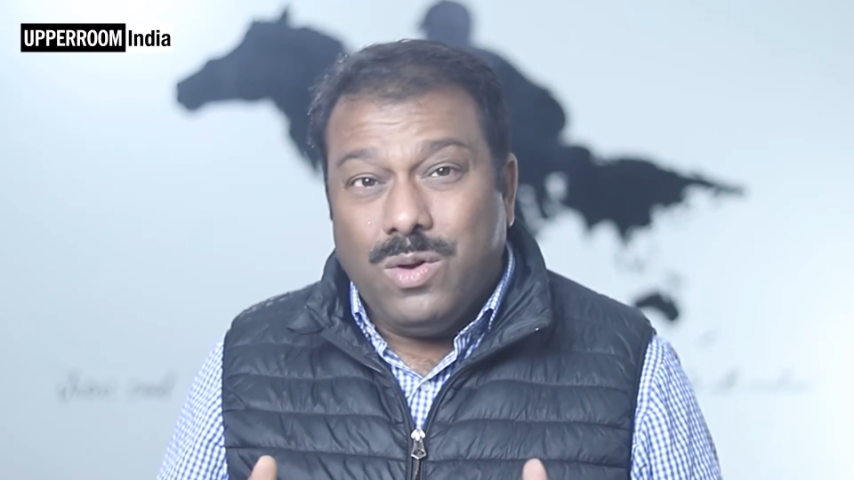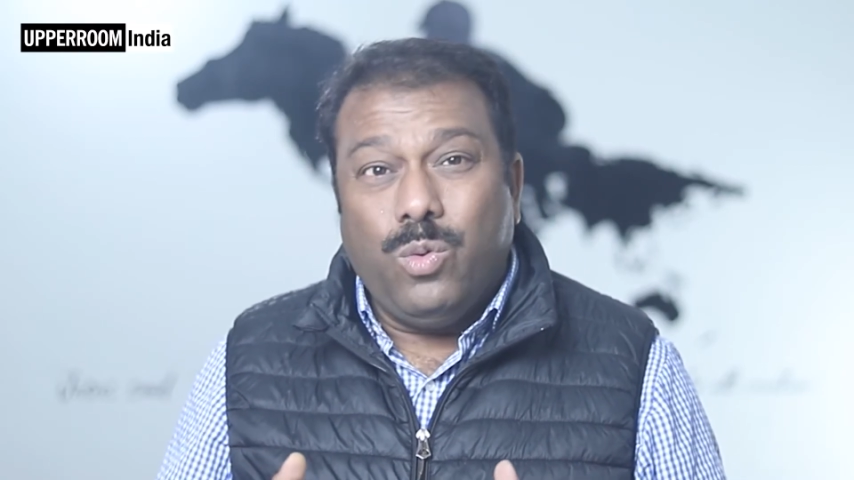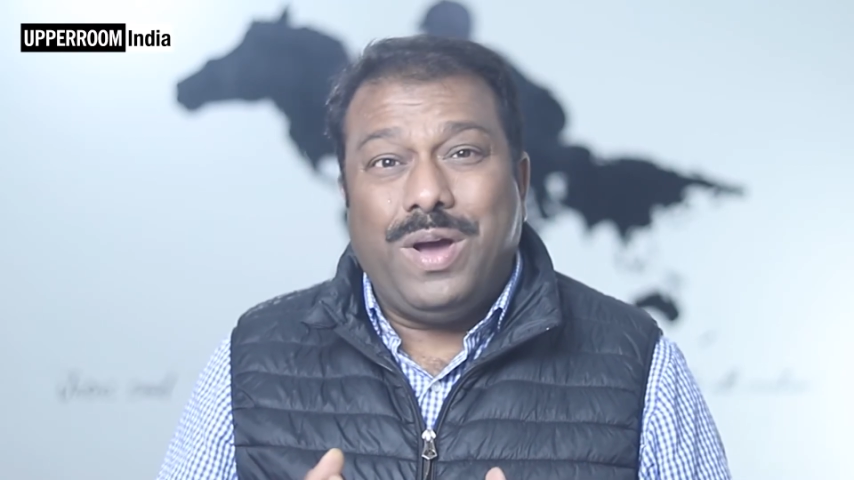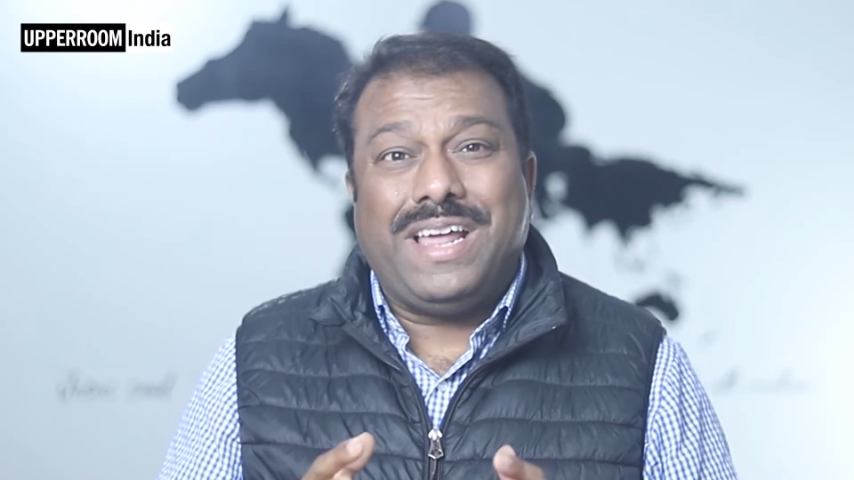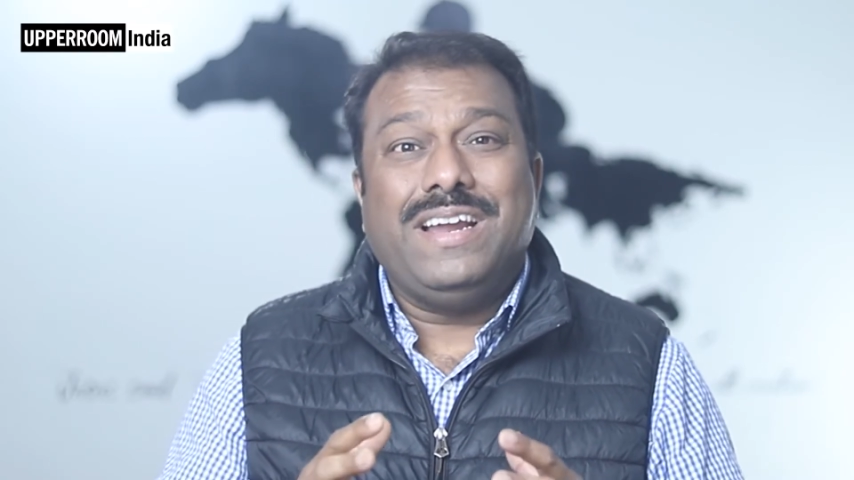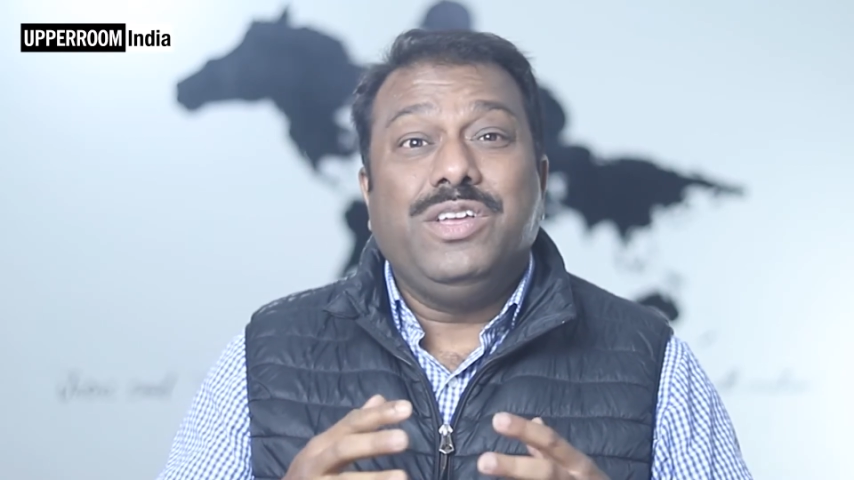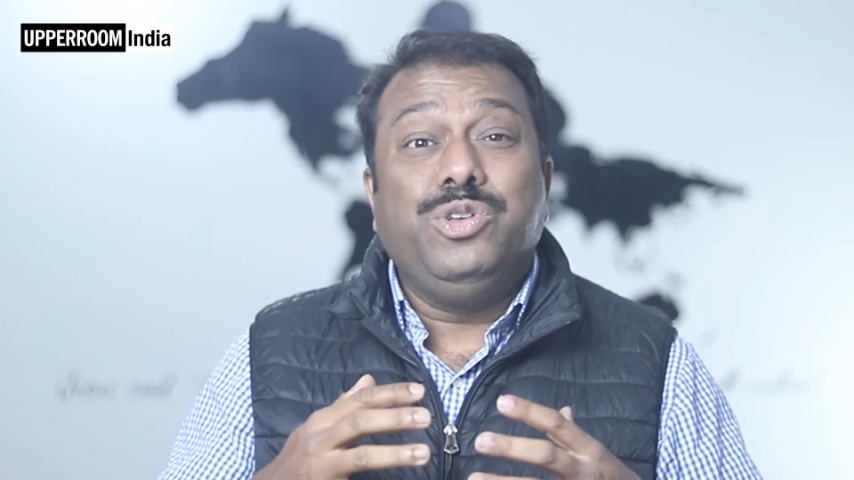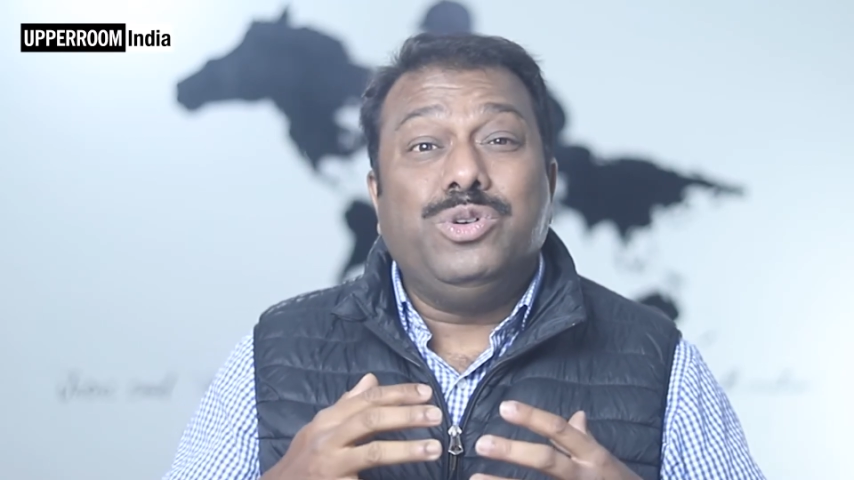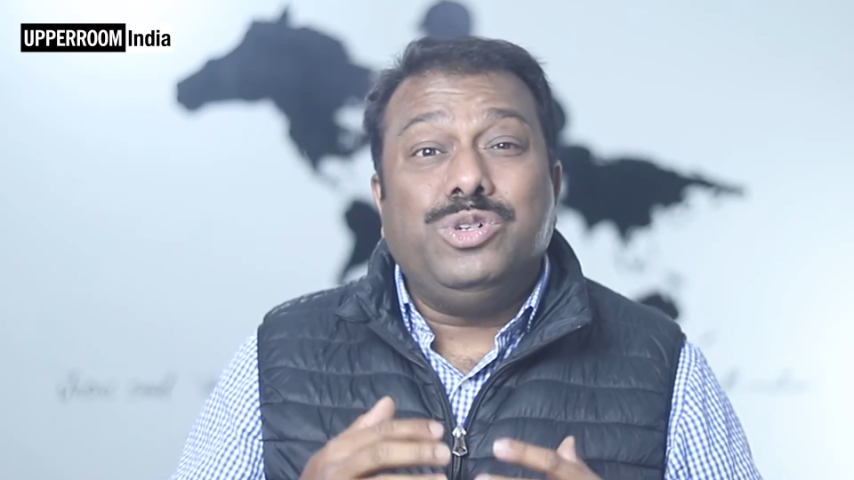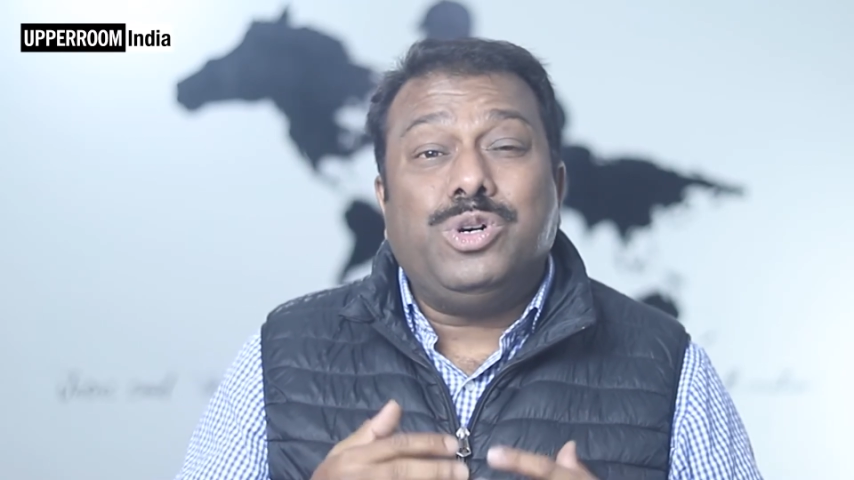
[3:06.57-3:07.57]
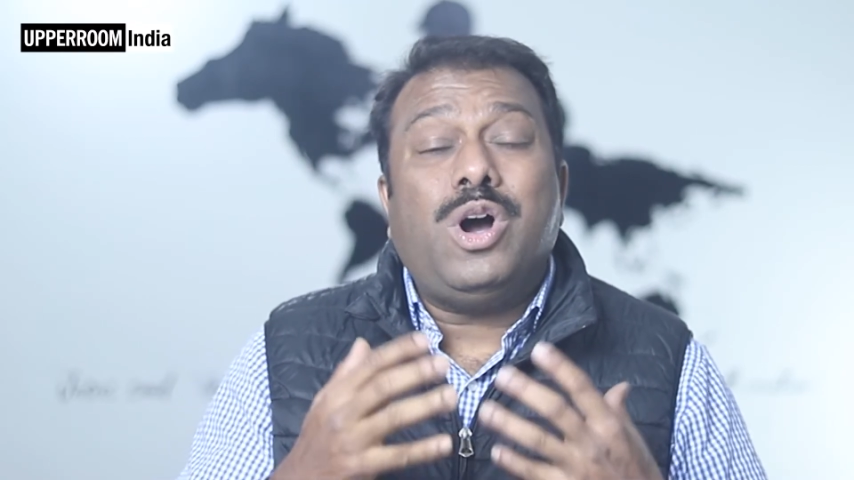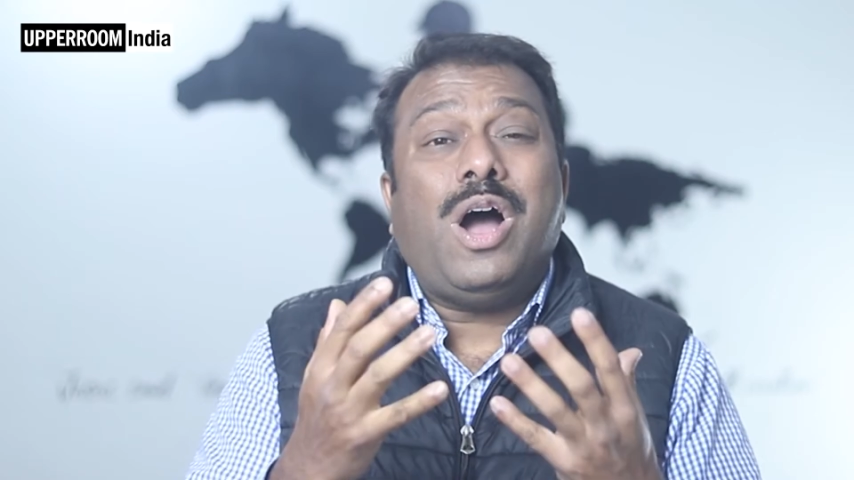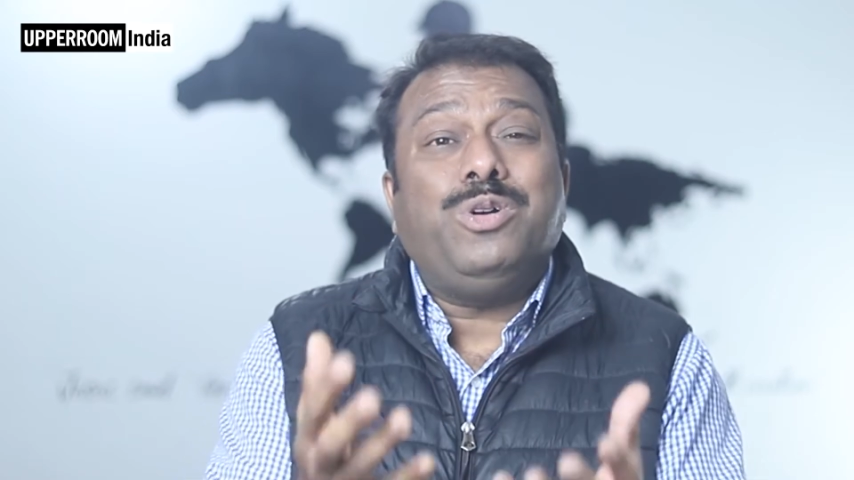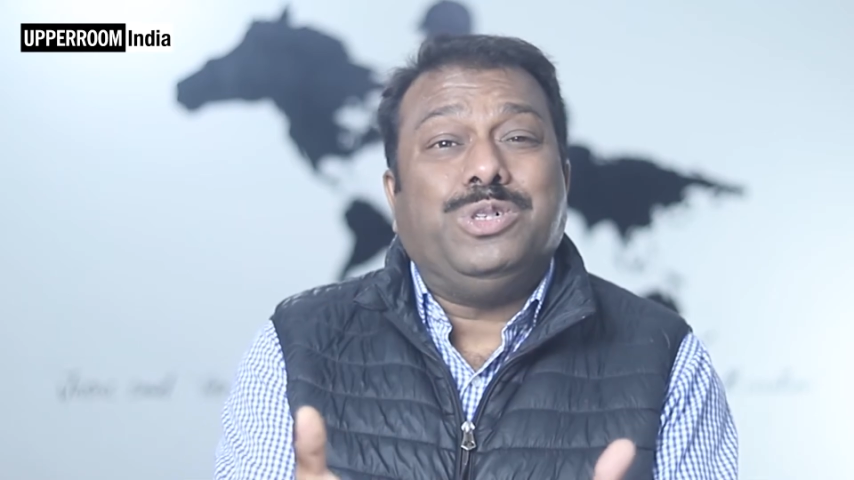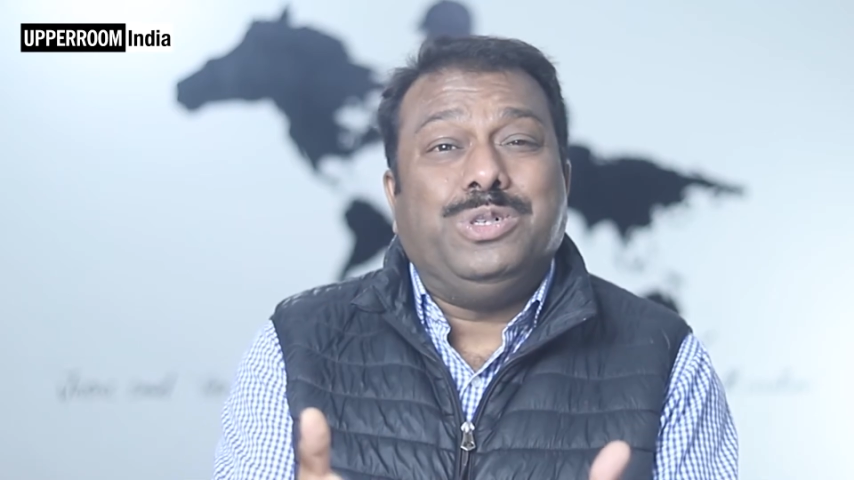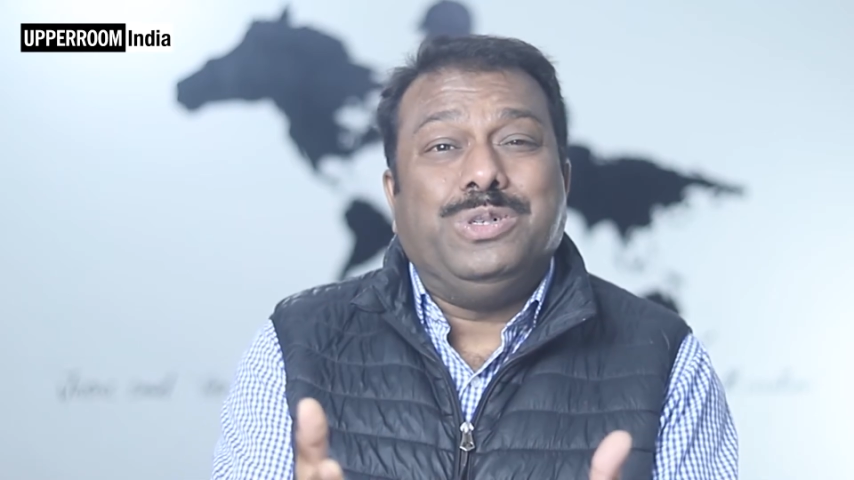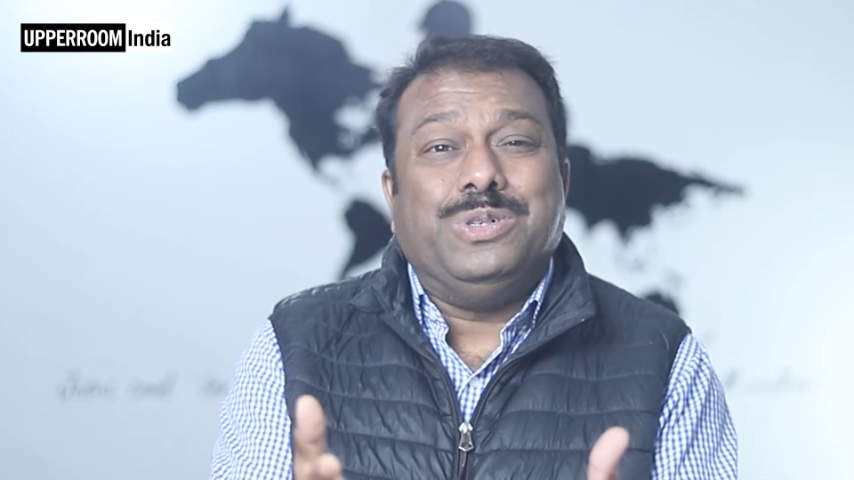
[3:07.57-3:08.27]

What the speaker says: where you know how to do